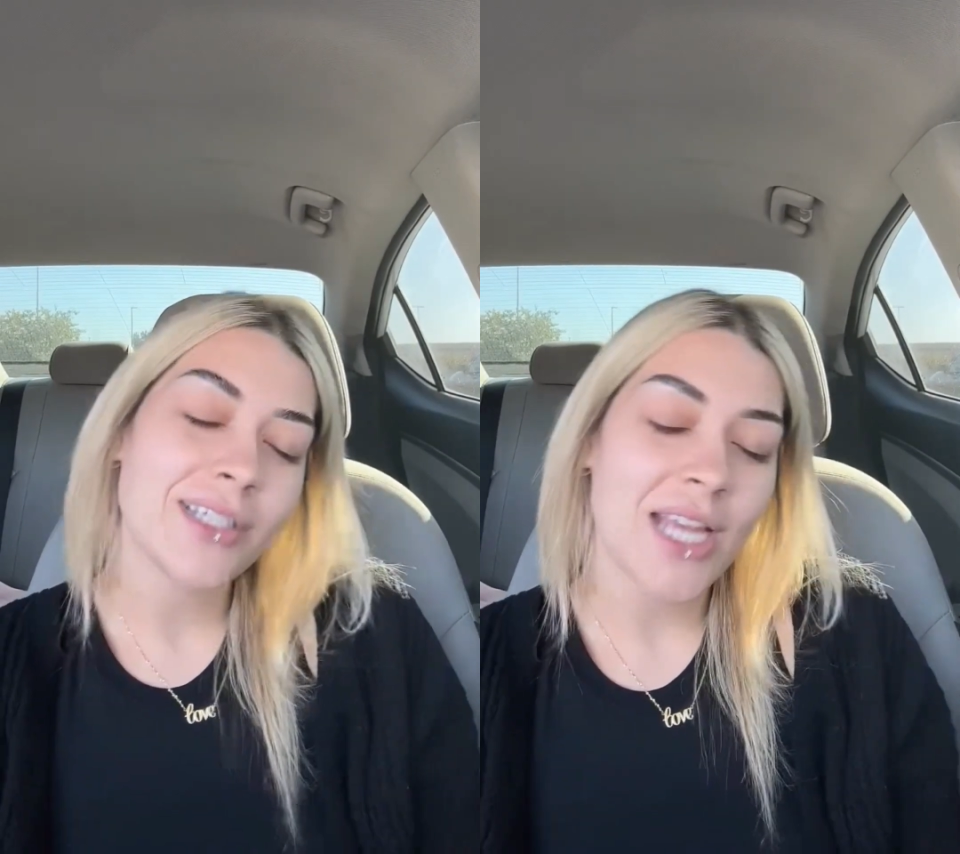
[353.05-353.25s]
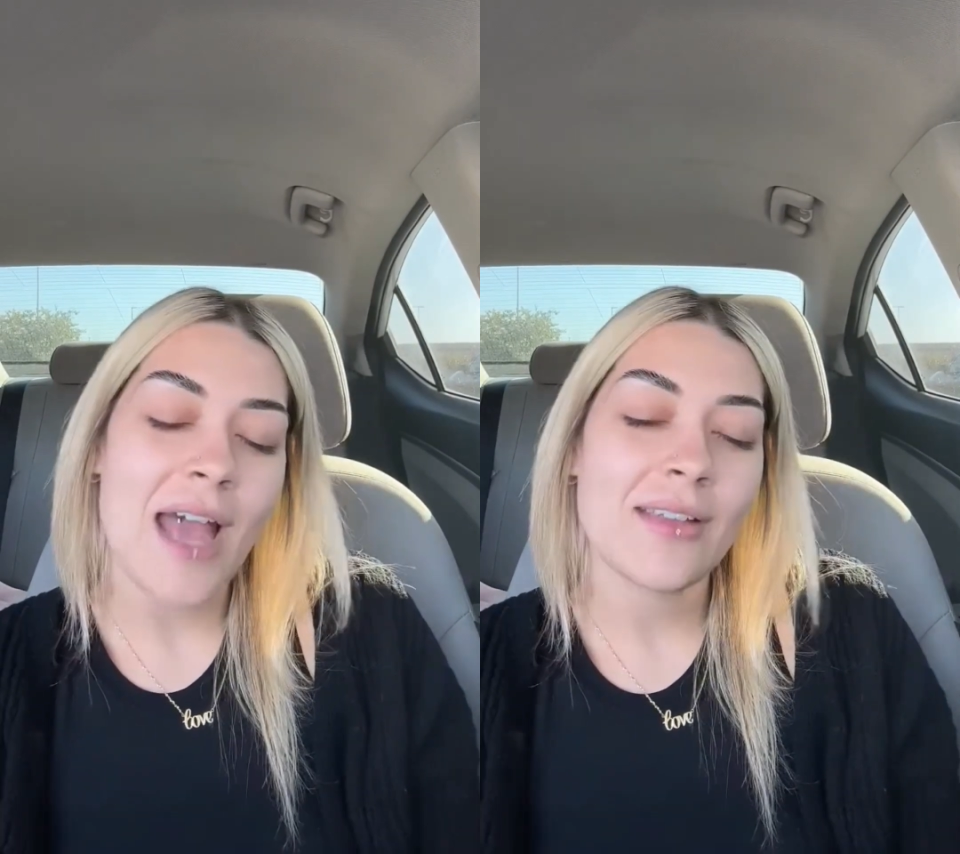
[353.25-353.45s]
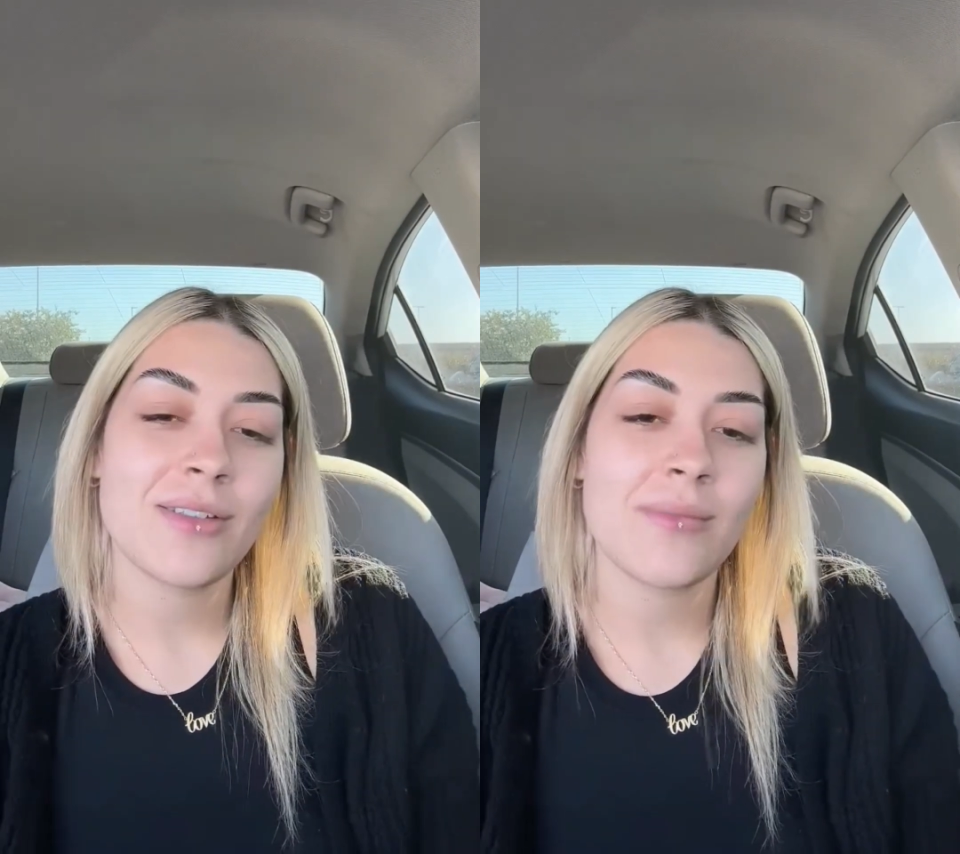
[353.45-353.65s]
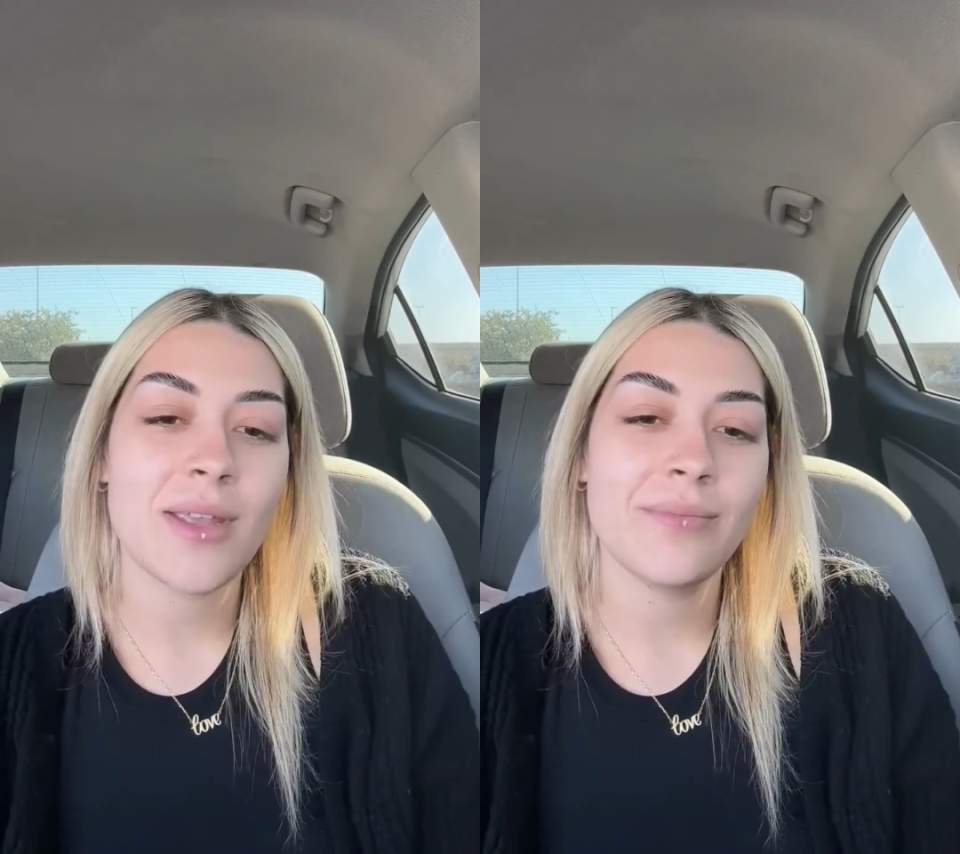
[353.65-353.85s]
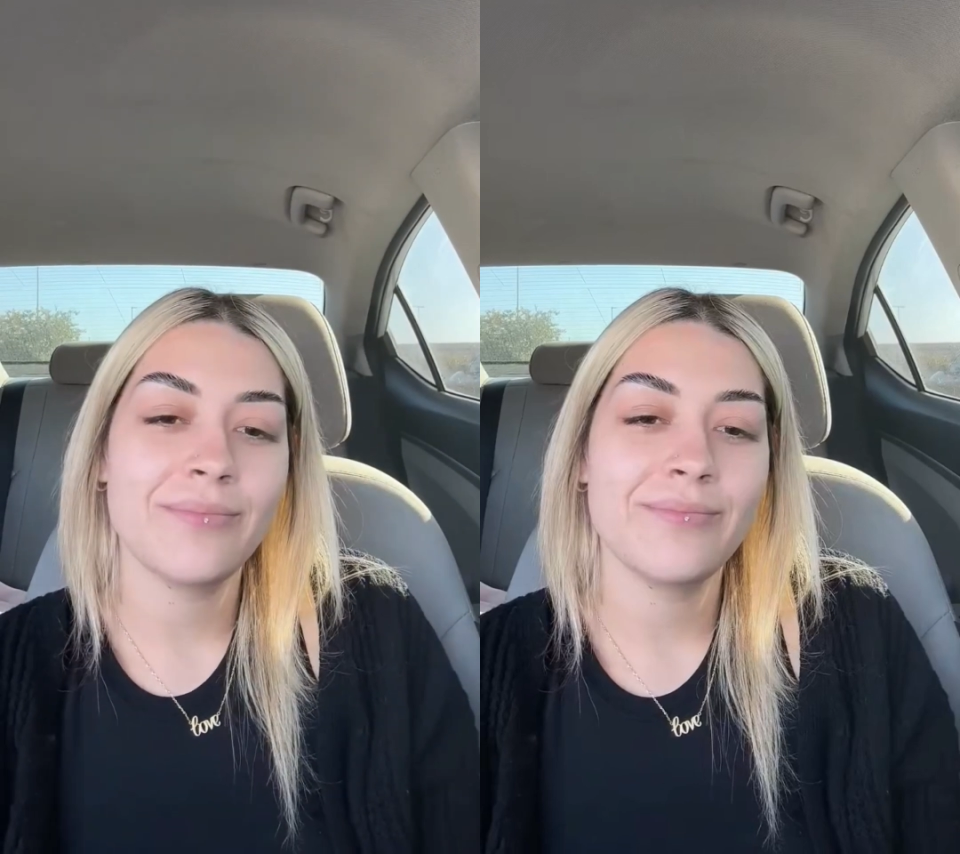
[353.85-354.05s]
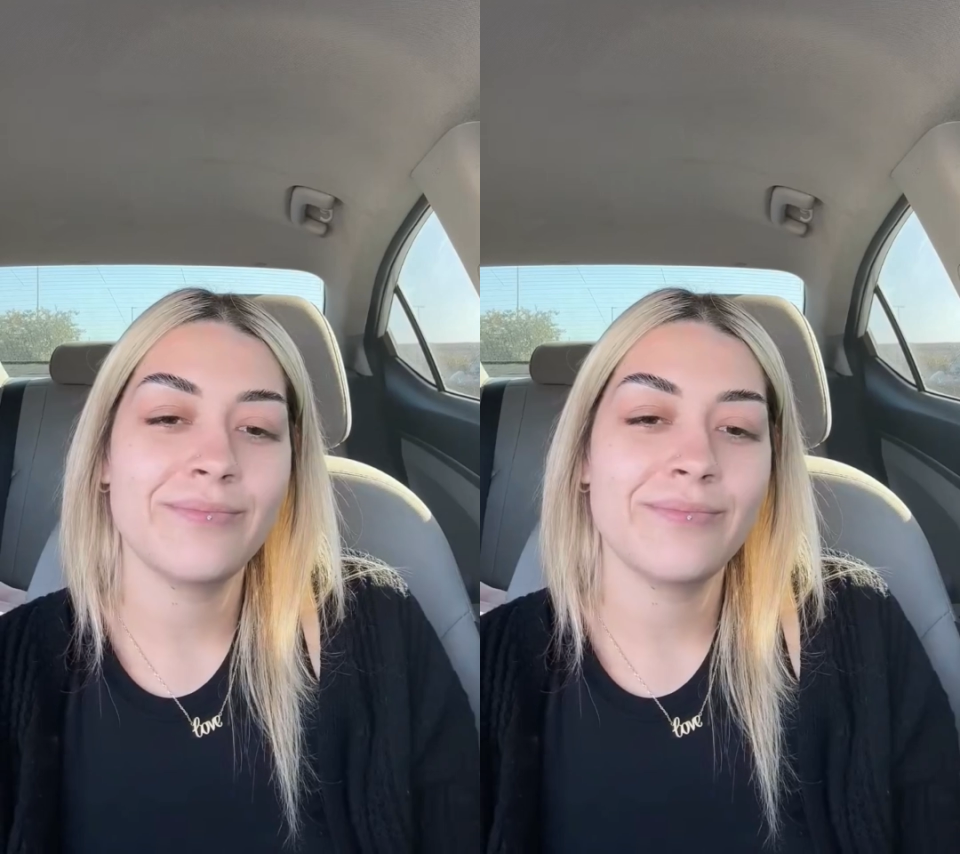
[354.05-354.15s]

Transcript: she asked me.